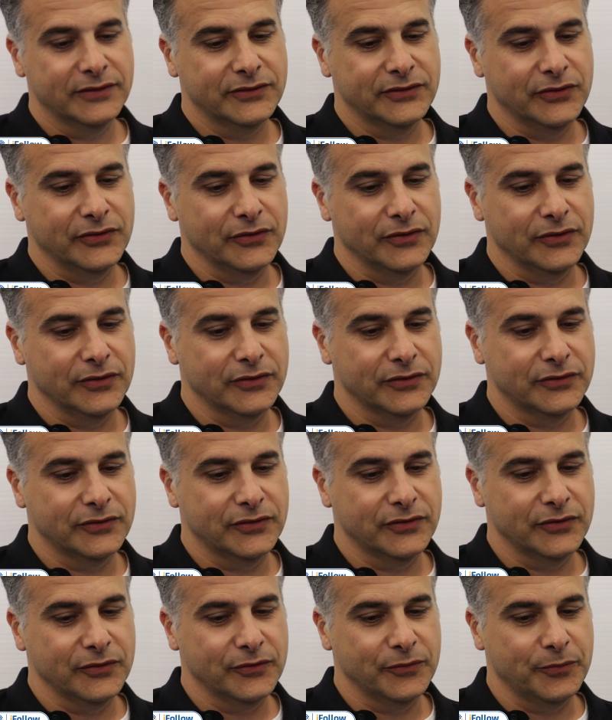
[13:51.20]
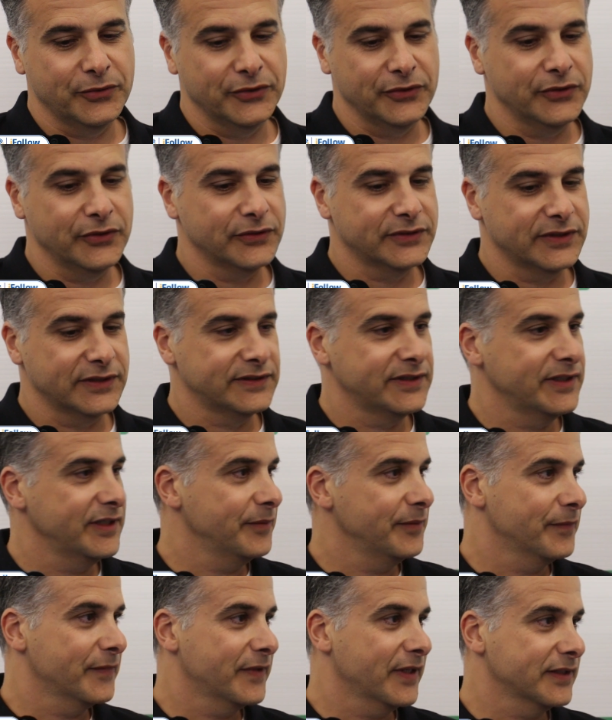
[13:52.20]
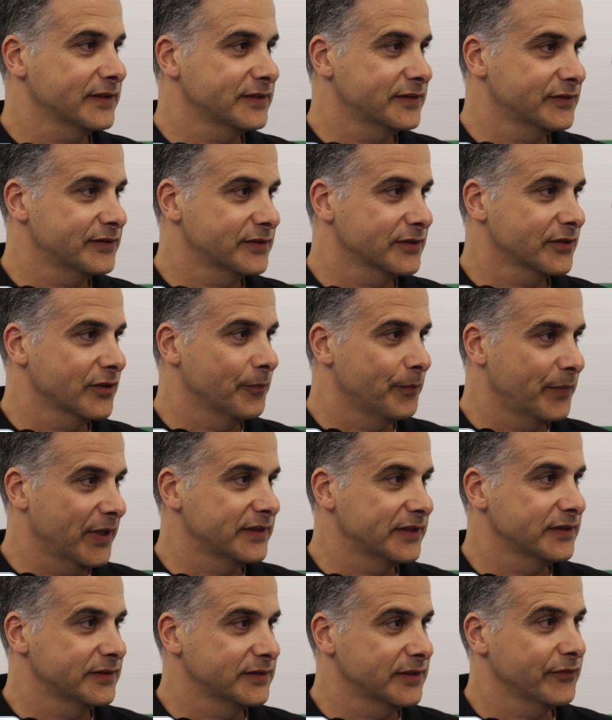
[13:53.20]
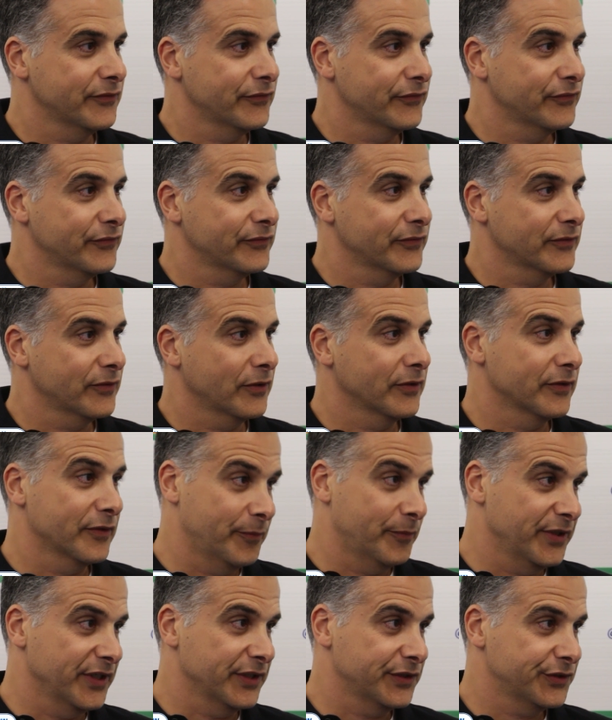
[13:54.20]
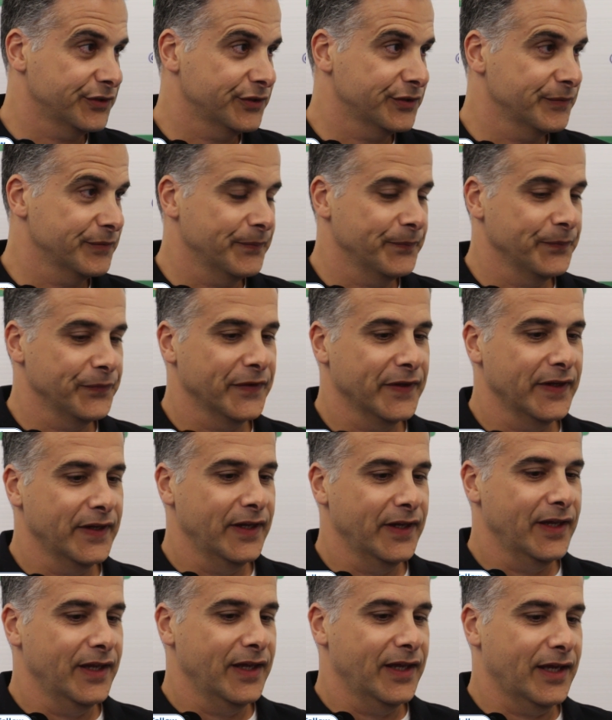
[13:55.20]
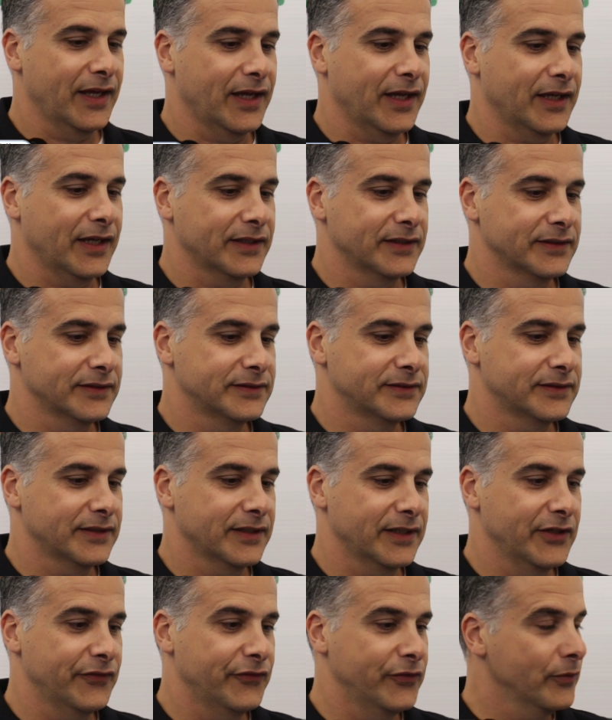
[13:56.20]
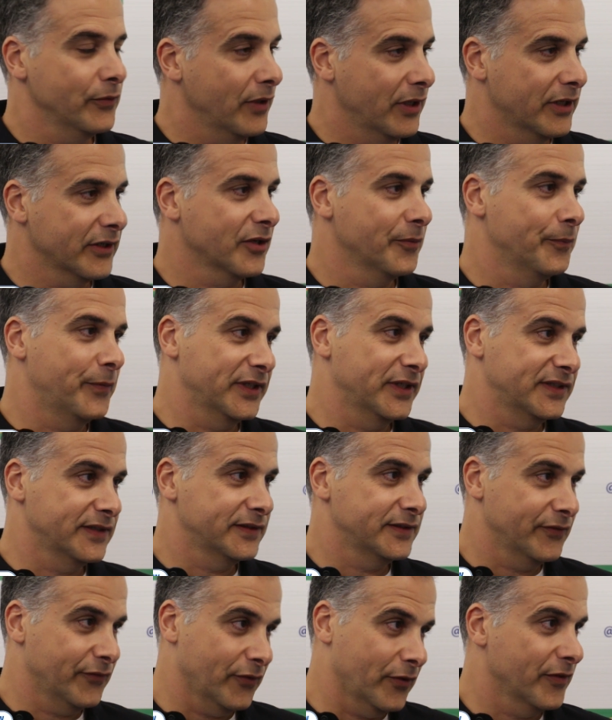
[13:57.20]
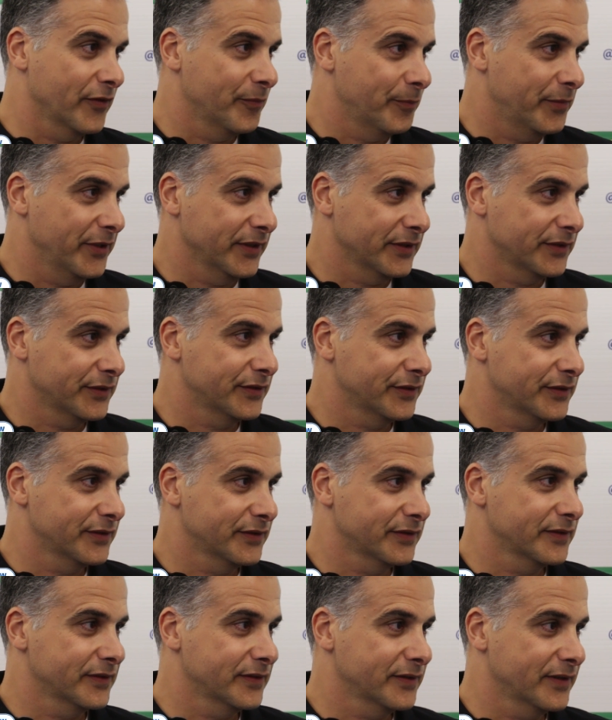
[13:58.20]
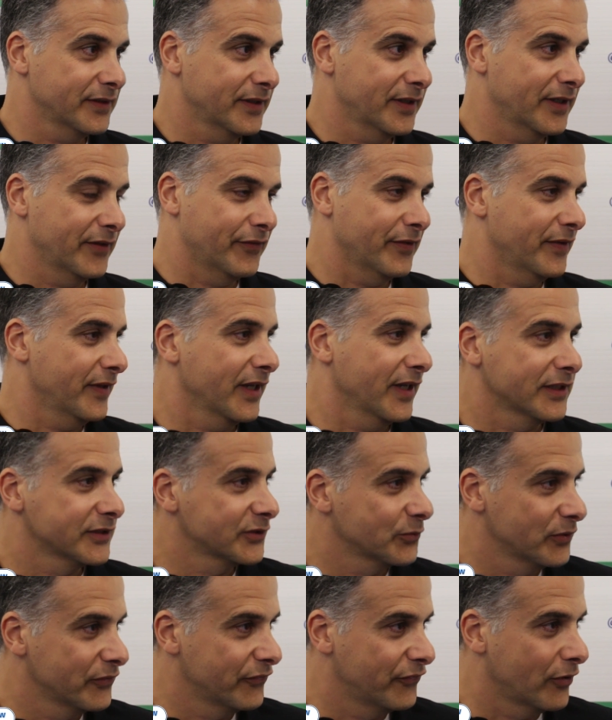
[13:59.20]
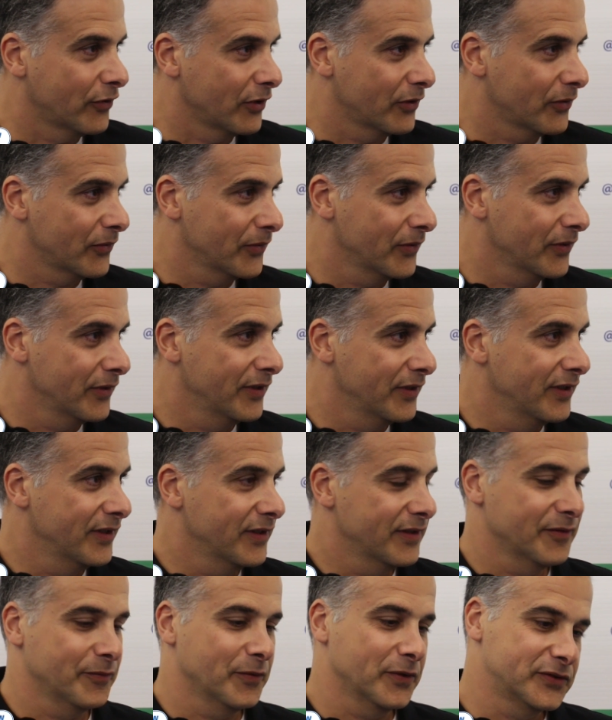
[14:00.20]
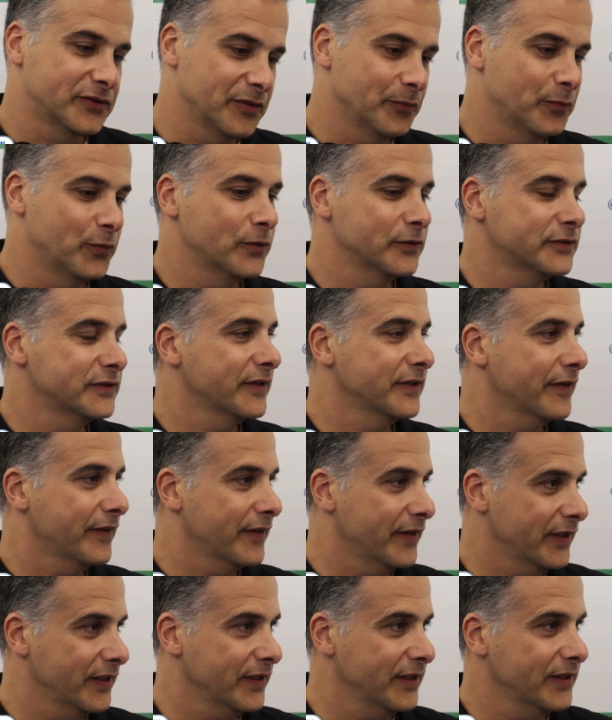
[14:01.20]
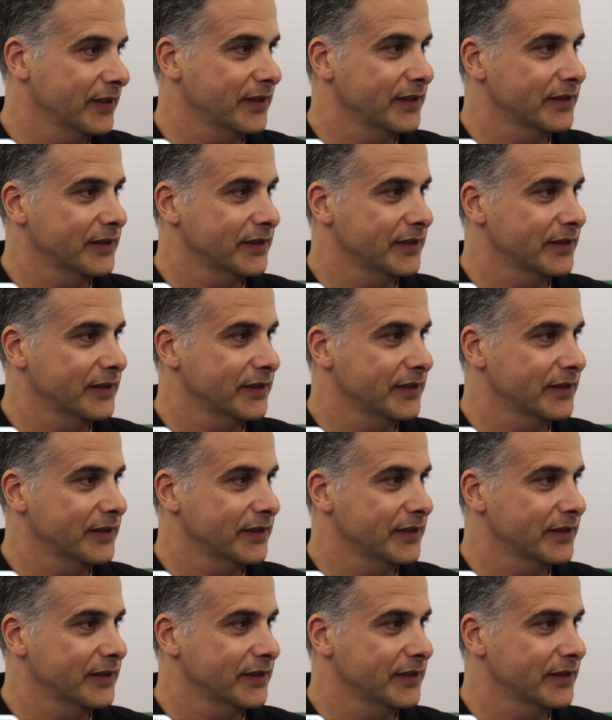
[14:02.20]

to produce a team that's competitive on the pitch. And if you are competitive on the pitch, everything else will follow. The most important thing